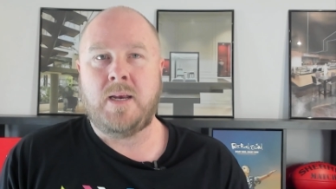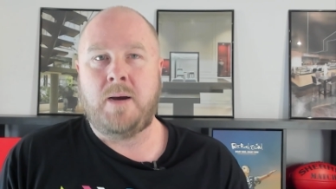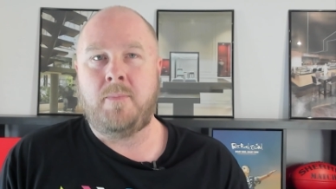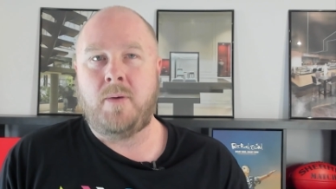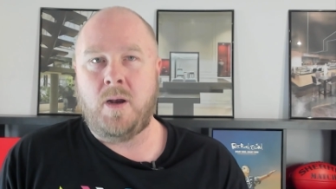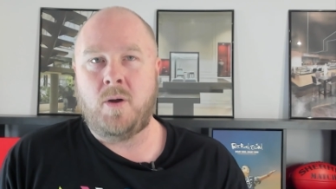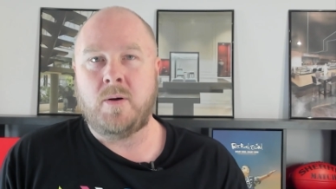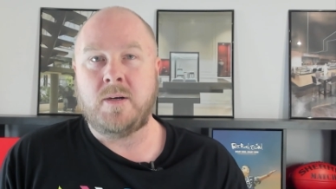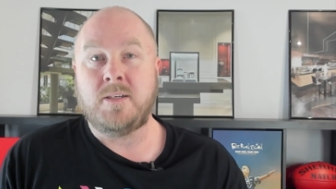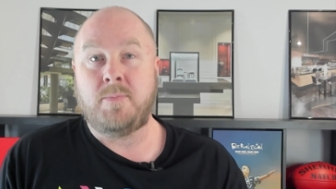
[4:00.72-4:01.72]
come
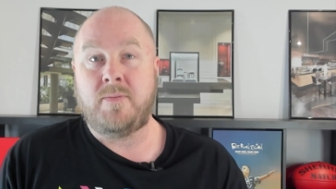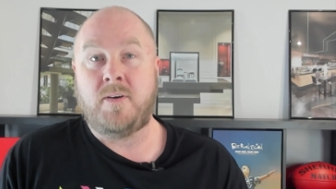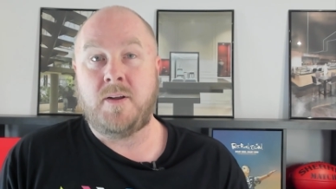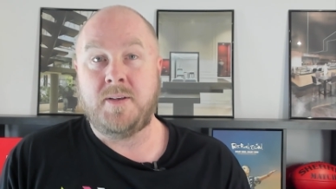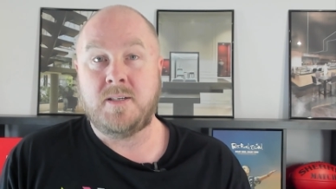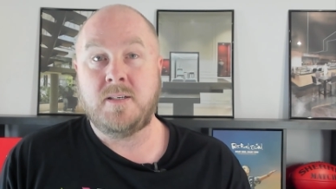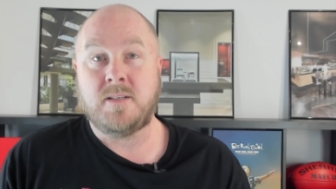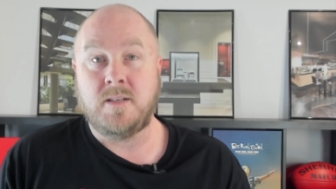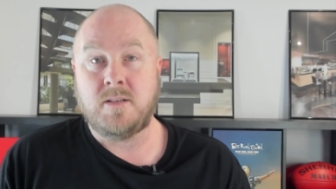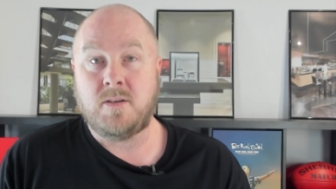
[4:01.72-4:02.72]
along to provide the
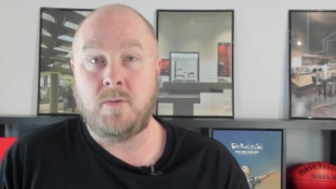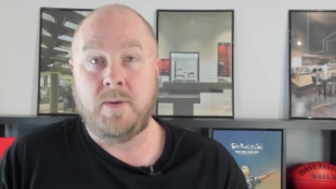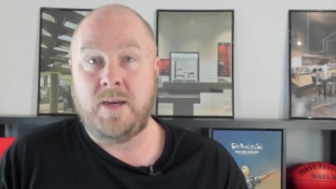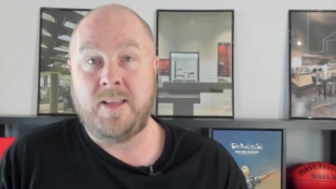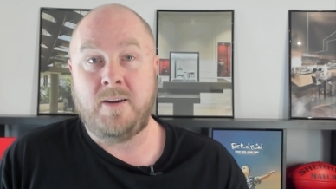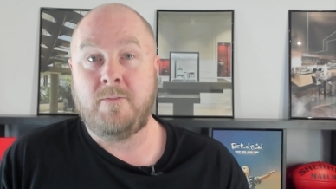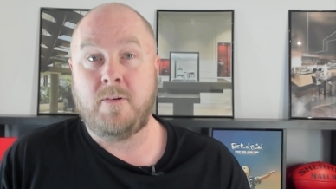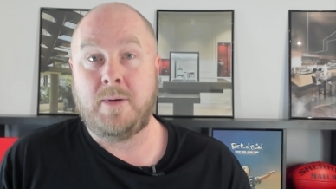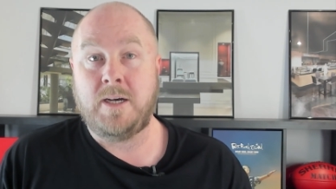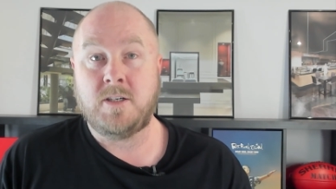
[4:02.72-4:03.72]
assistance could be the
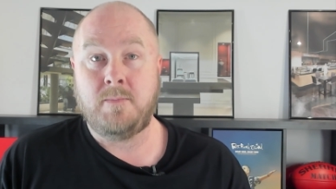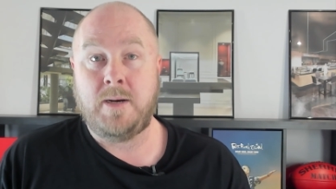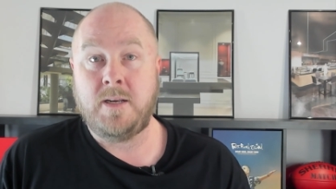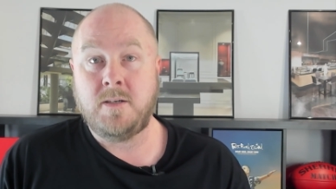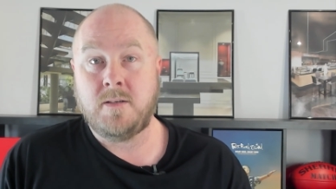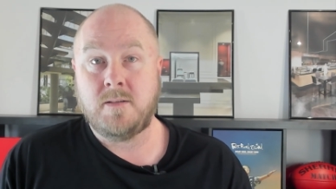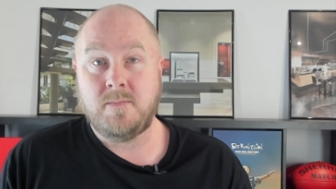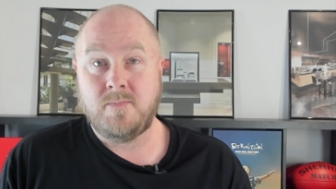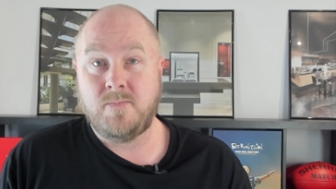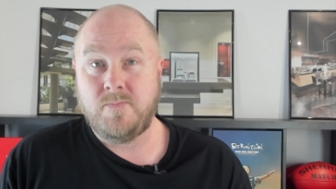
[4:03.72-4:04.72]
information managers,
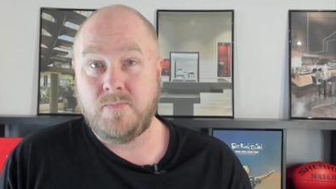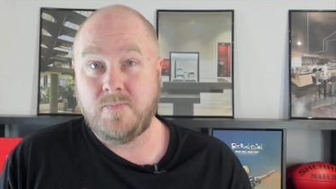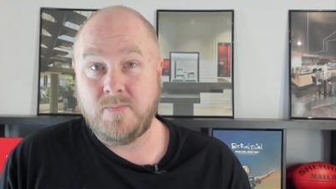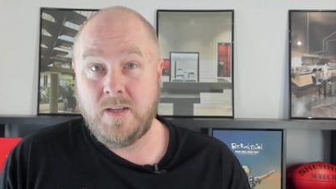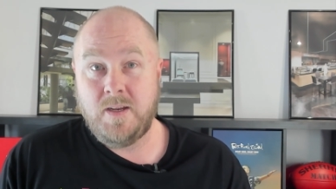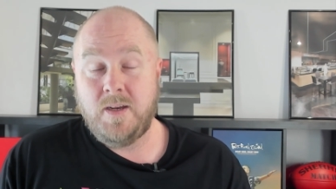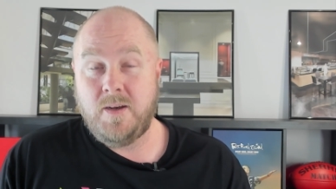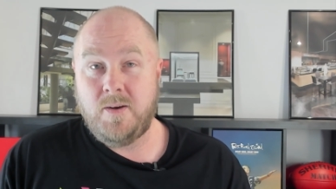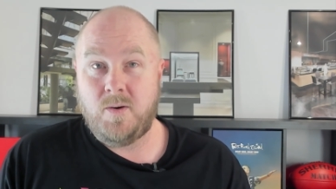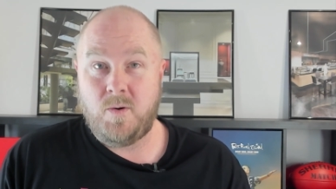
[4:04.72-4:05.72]

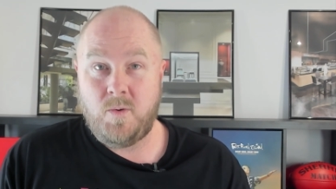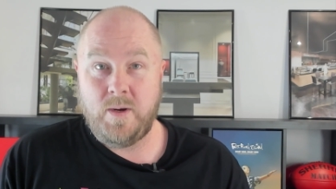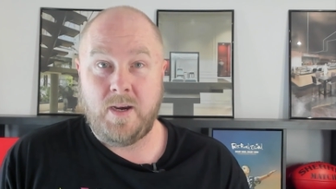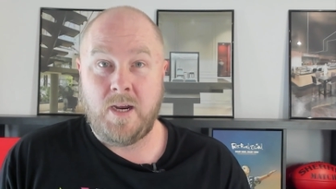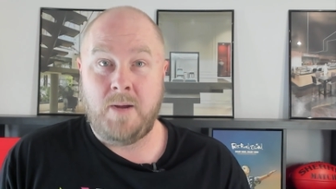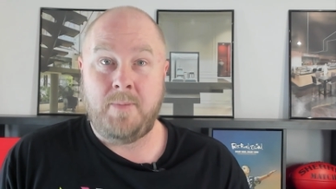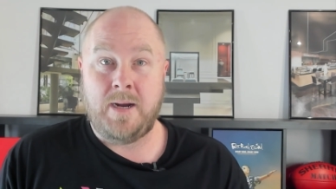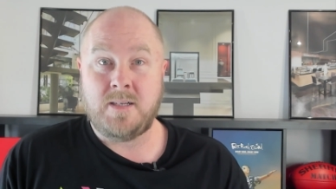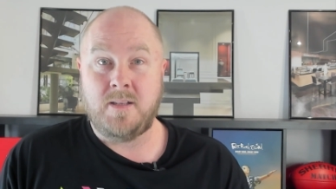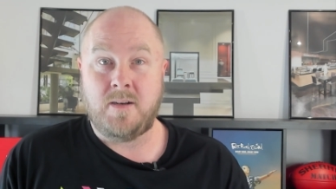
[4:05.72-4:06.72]
or we could go
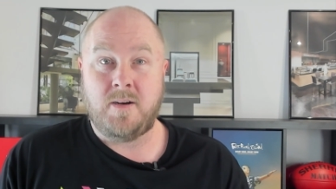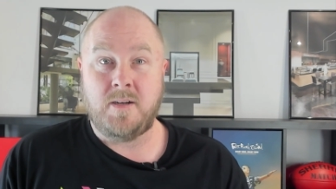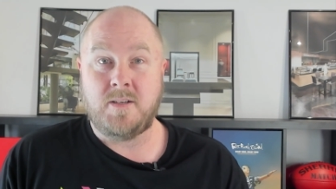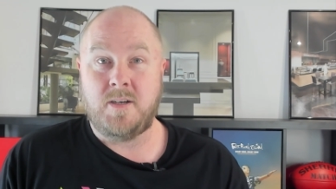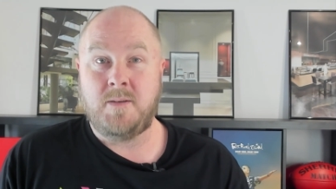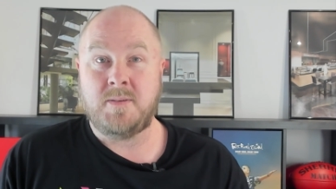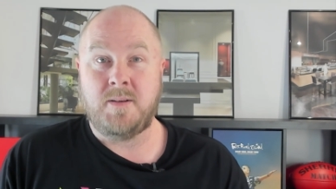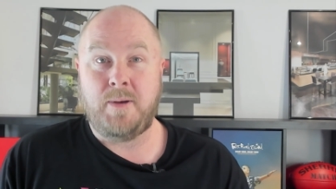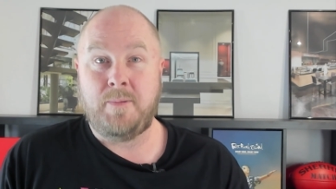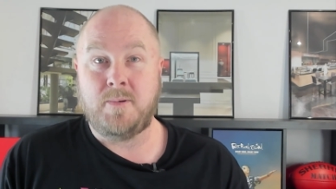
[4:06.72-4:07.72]
back to the kind of terms
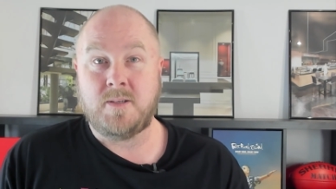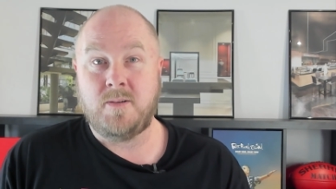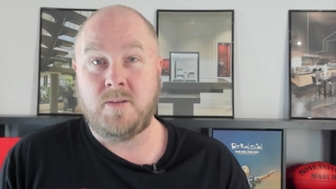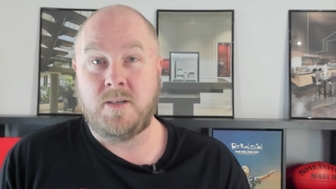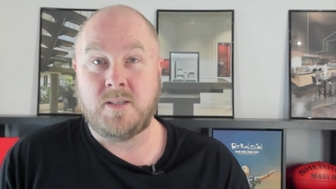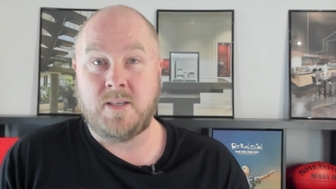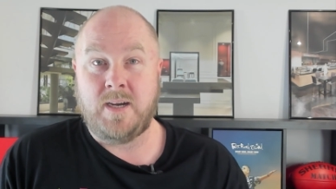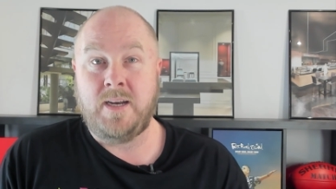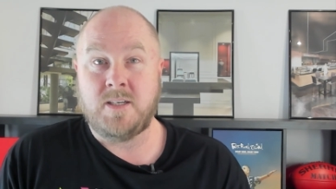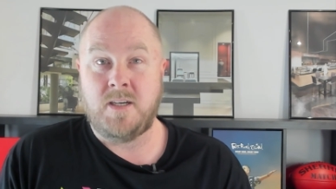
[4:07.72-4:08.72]
that people still use
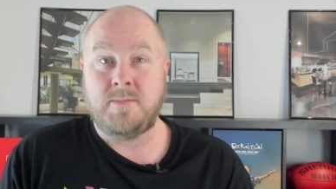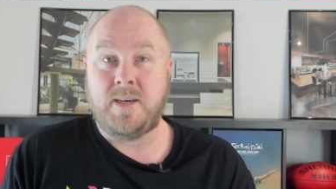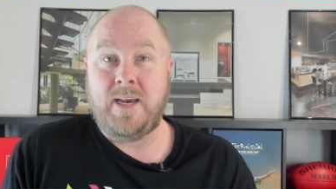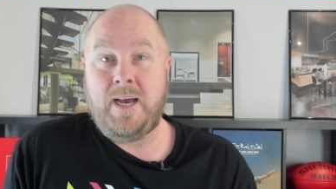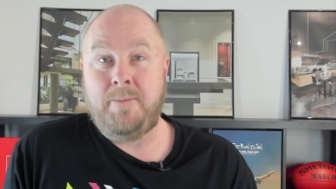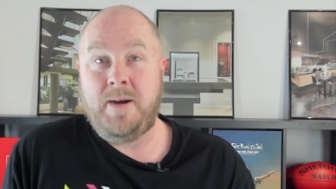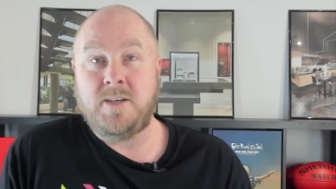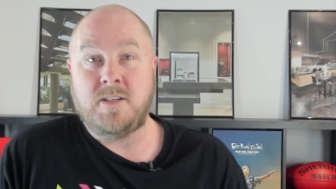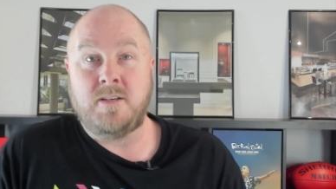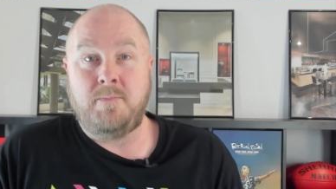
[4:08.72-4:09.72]
today in terms of CAD
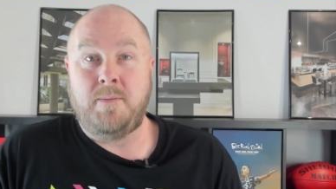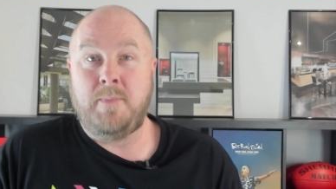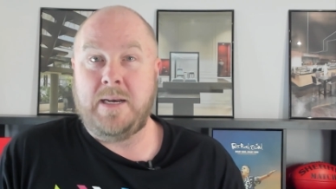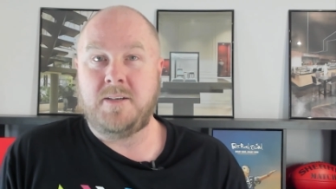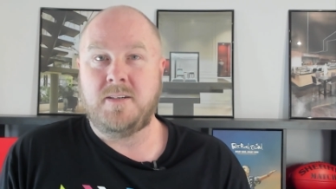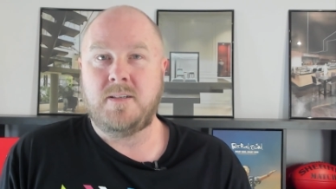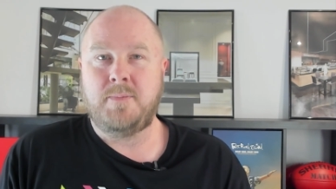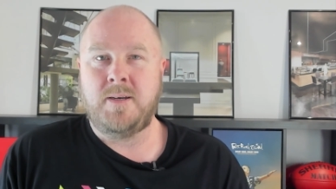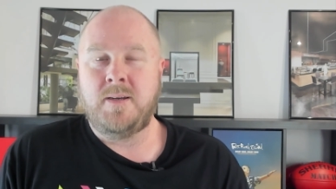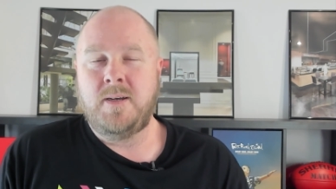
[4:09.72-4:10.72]
managers and BIM managers.
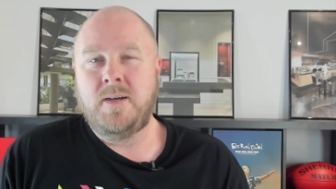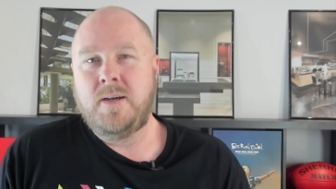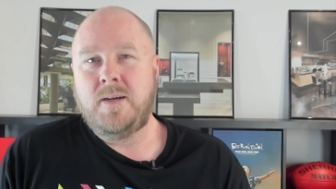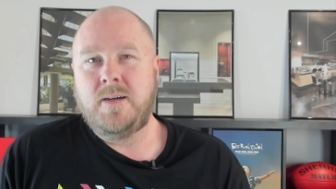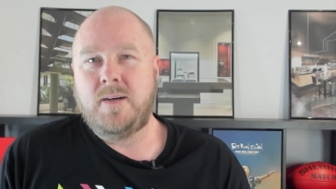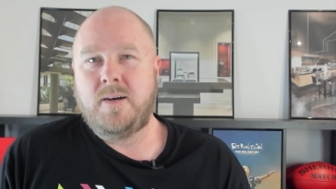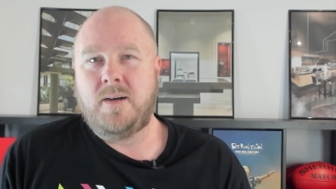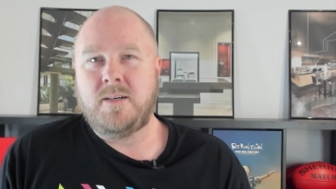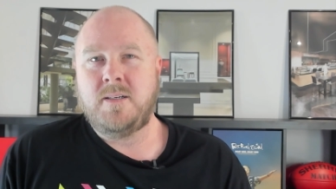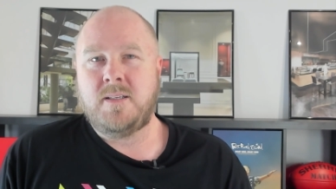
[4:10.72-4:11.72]
But
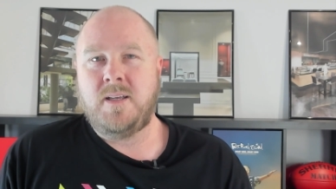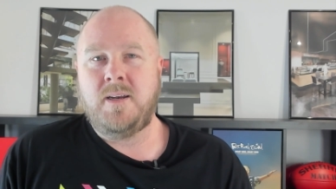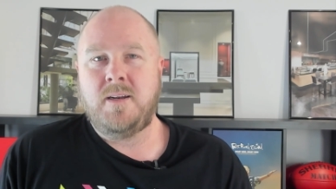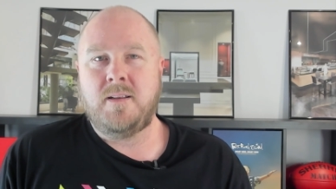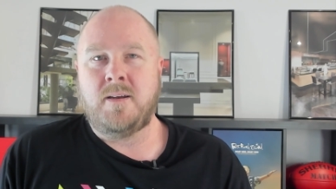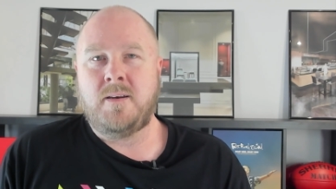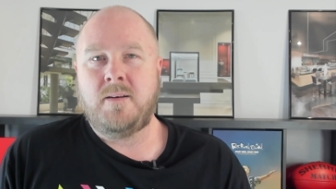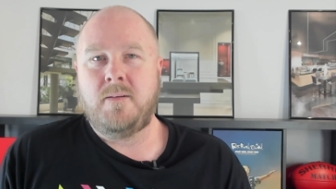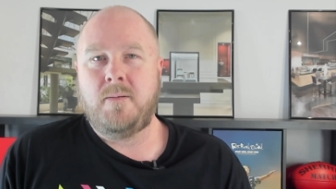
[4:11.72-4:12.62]
I just think that